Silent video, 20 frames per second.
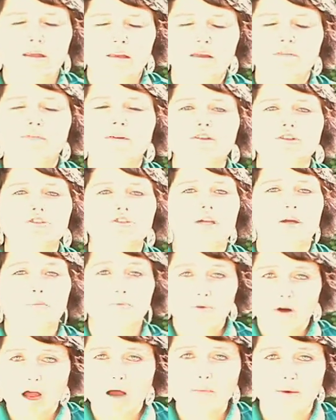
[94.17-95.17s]
eventually, I
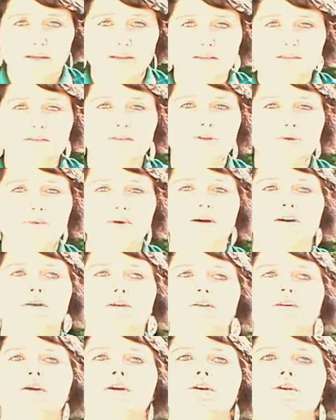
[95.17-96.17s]
promise you
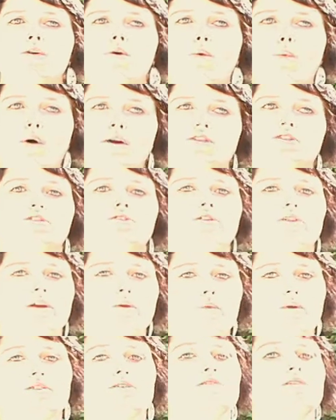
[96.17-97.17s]
will, what's good
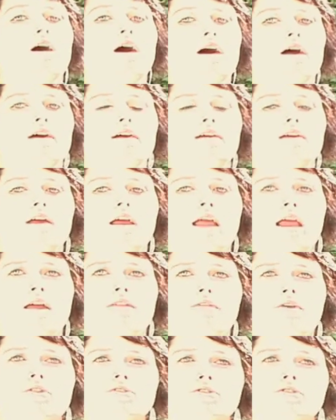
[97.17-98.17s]
and what's not.
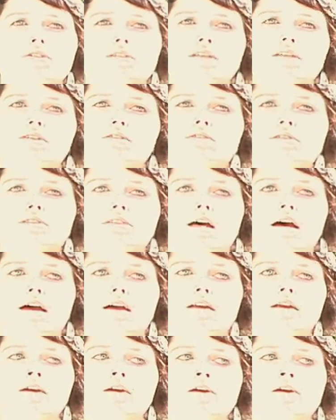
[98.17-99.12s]
And those are skills that,